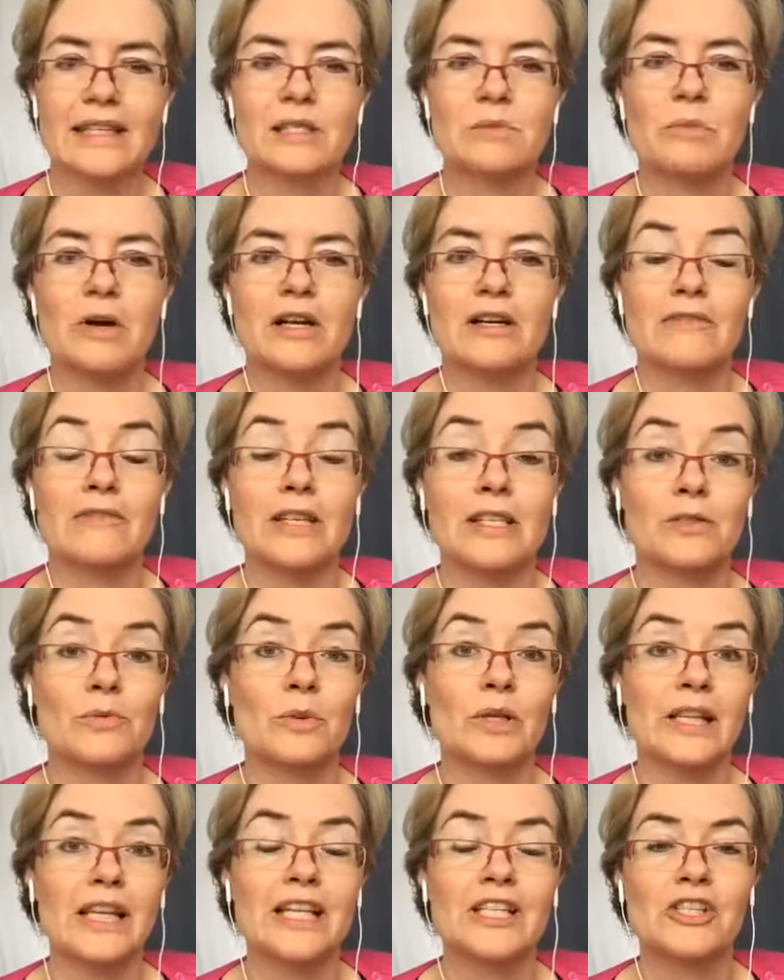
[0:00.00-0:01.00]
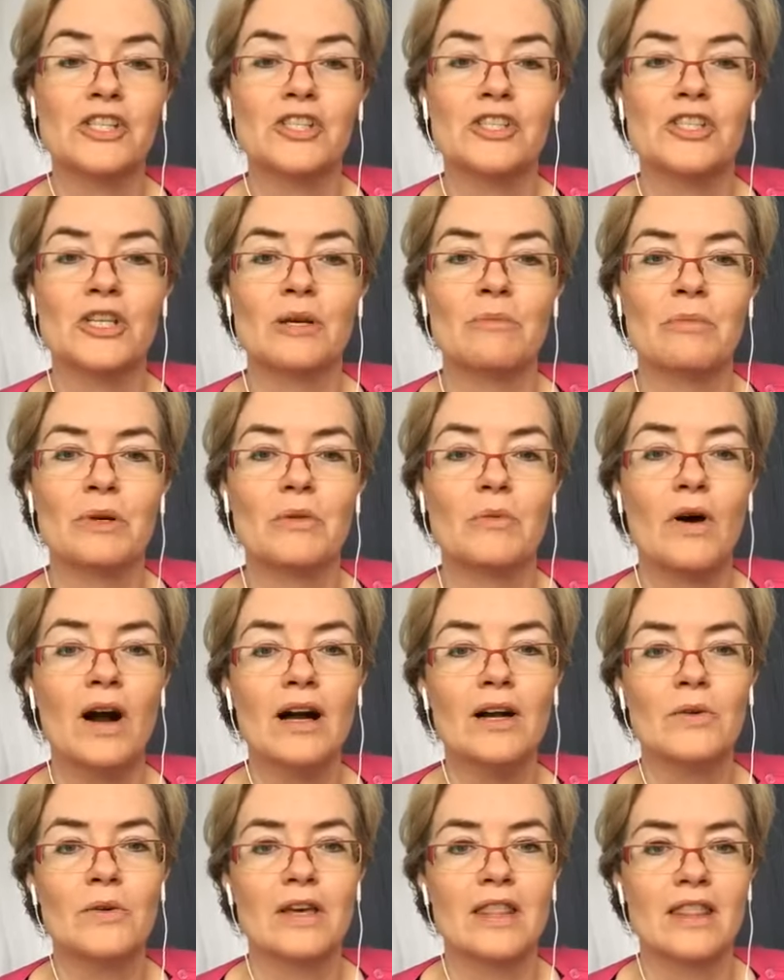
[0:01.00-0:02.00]
part of His relationship and
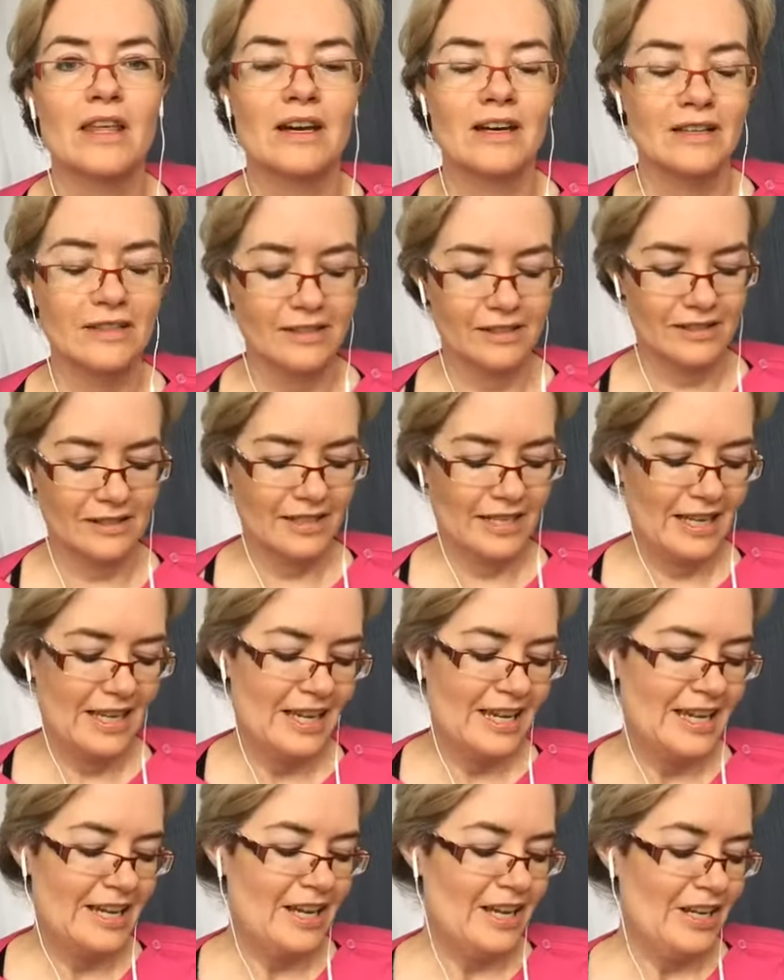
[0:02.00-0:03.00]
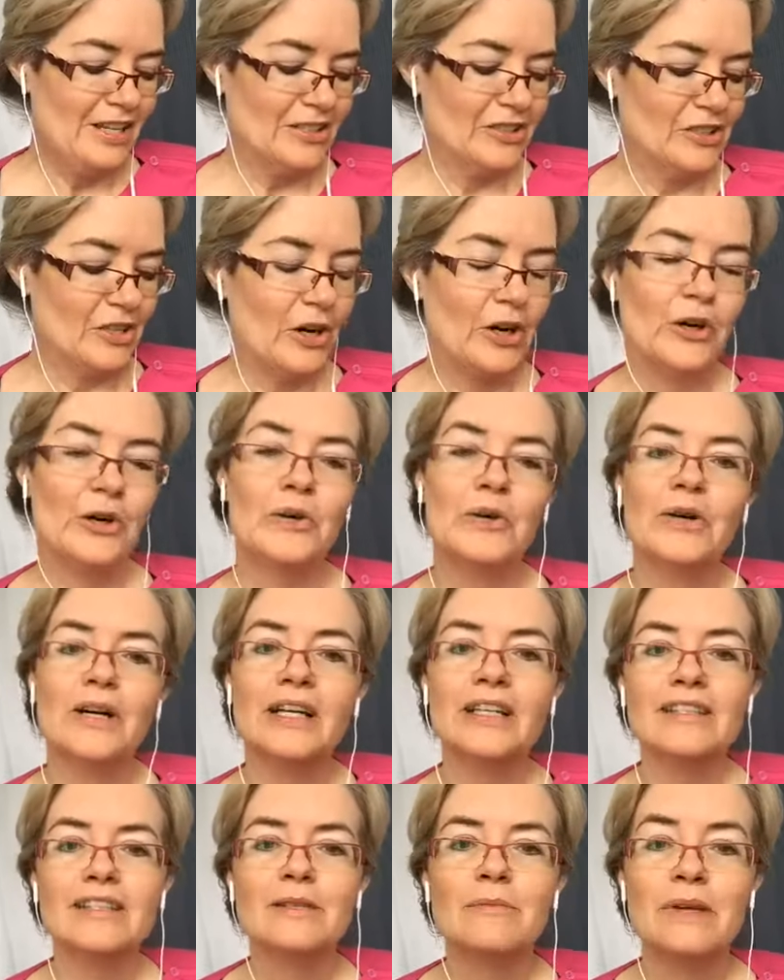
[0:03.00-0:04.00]
walk with us. So
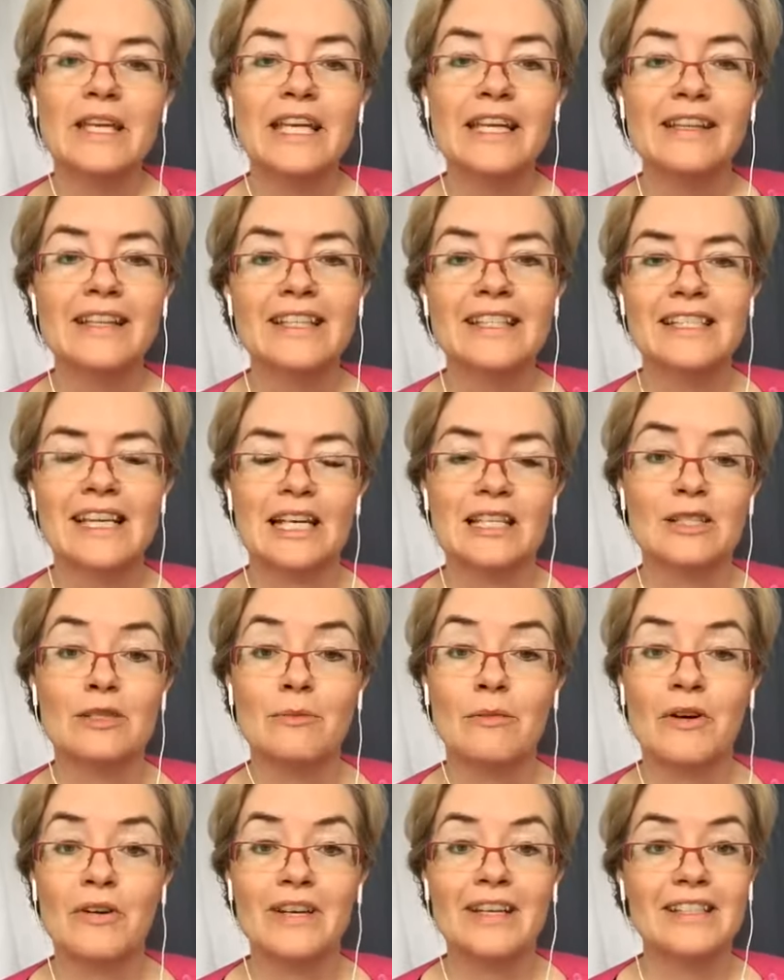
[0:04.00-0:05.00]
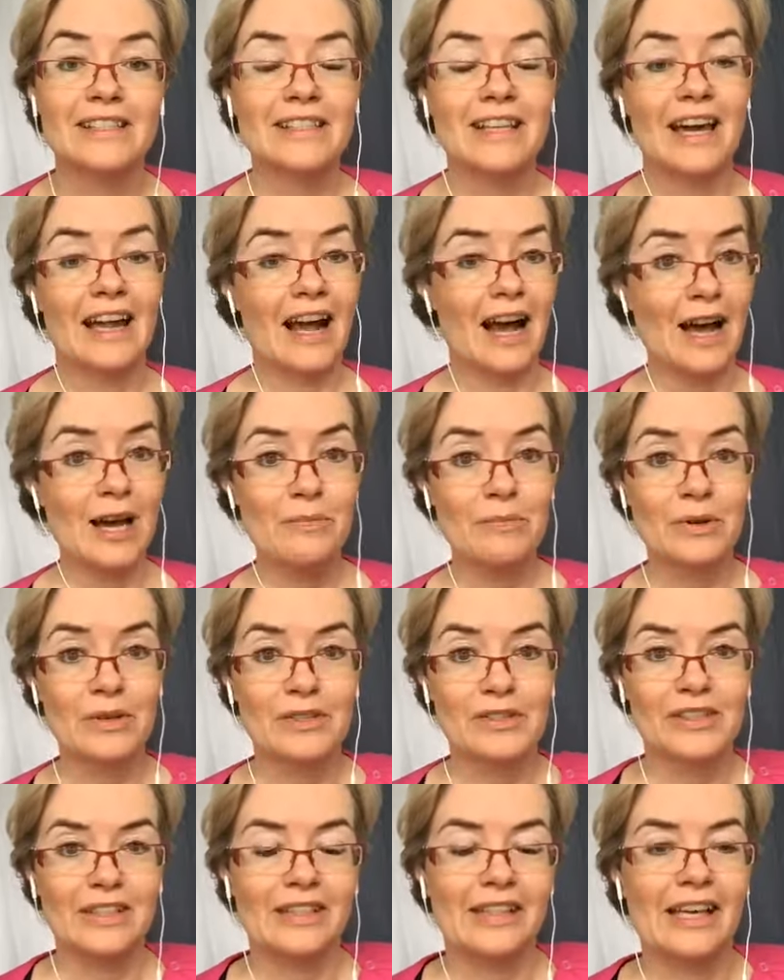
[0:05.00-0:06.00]
some healing testimonies that I
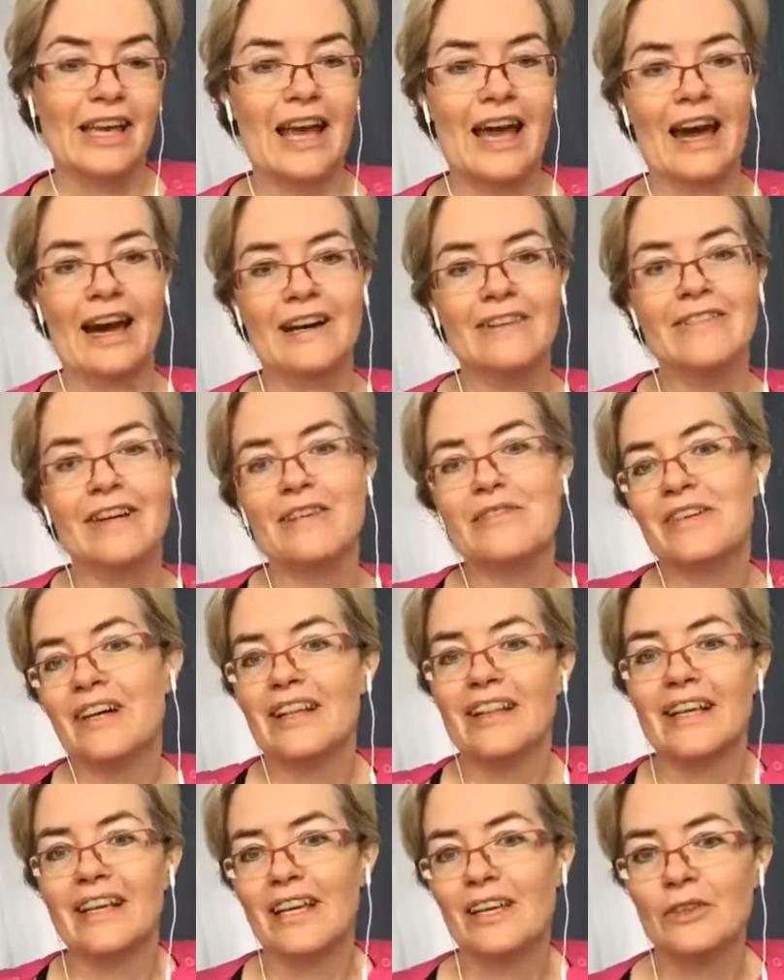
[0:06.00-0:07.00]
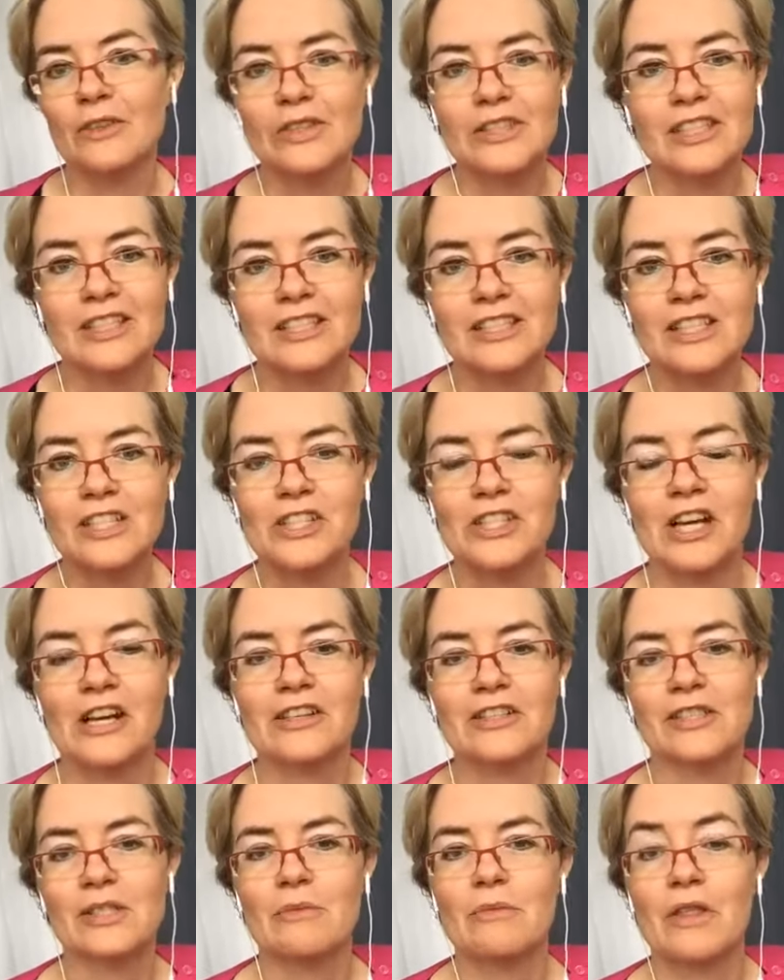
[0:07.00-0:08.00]
personally have, I felt like it was good to share
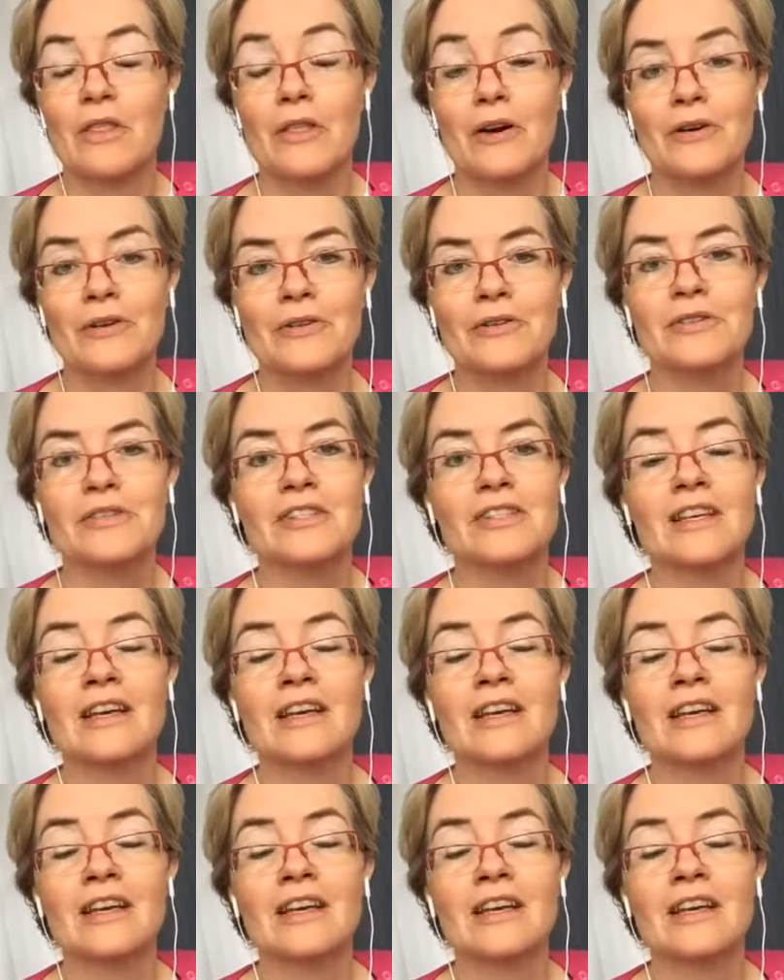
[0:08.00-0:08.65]
some of those.